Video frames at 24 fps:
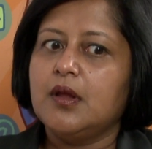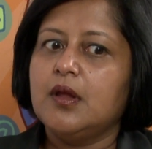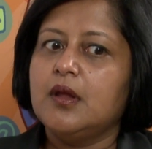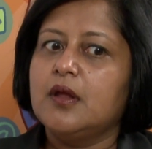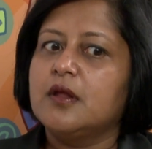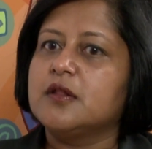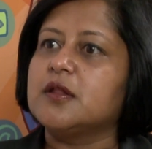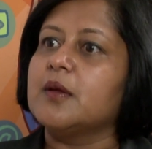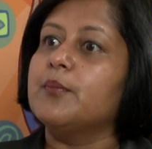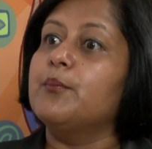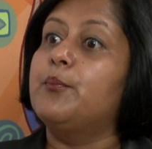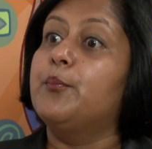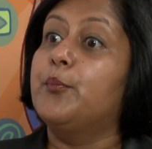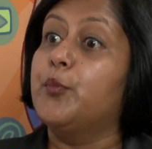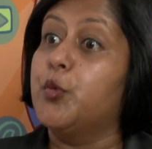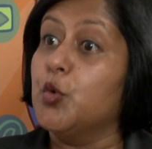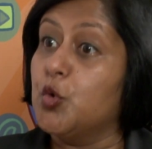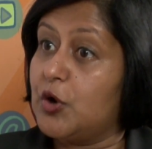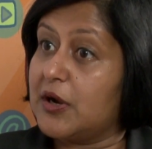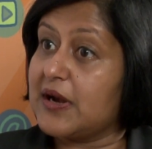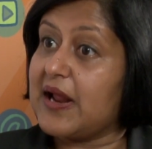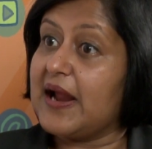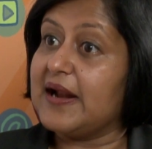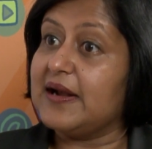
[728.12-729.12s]
some
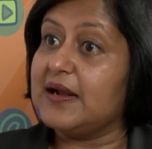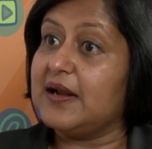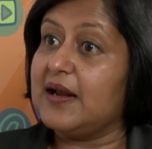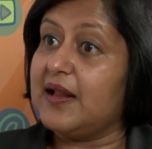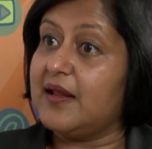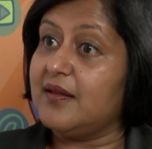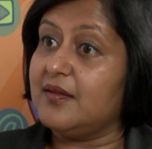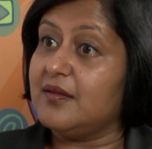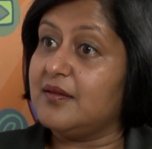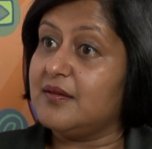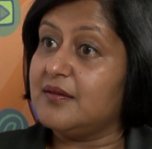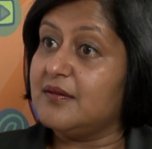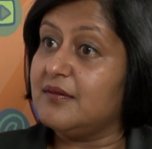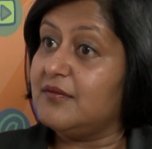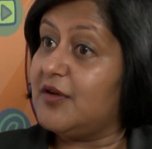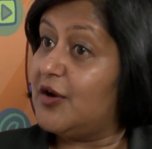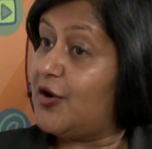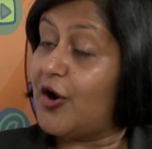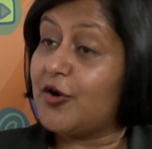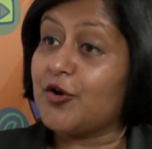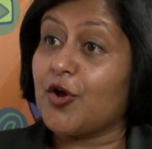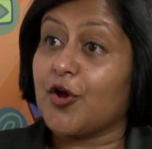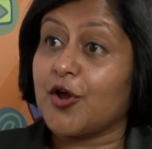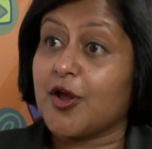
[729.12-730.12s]
pool guidelines. We're
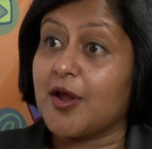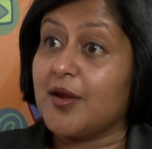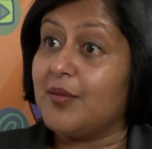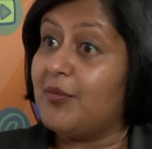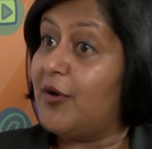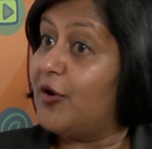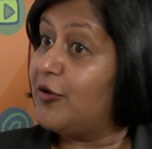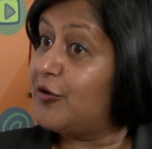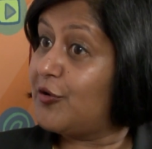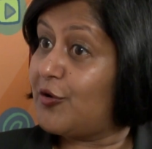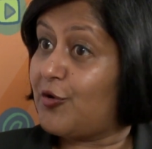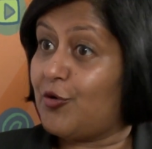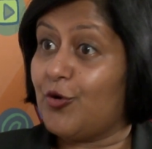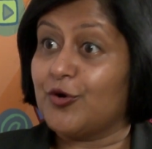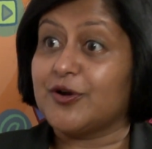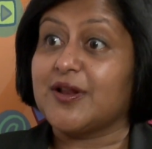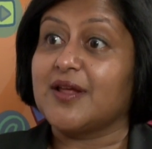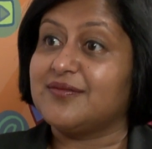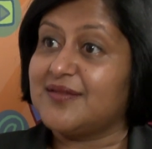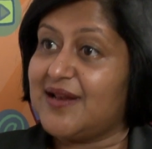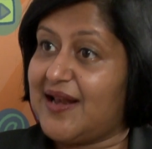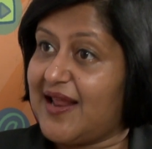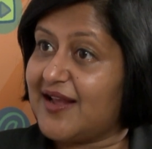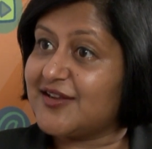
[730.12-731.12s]
not talking about quota
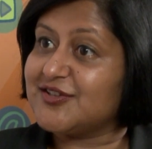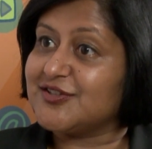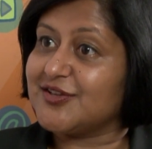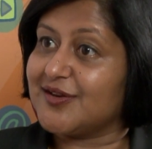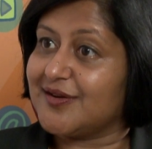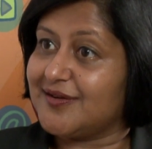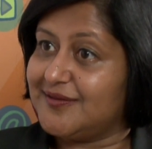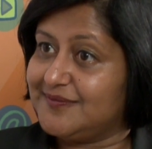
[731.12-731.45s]
selection.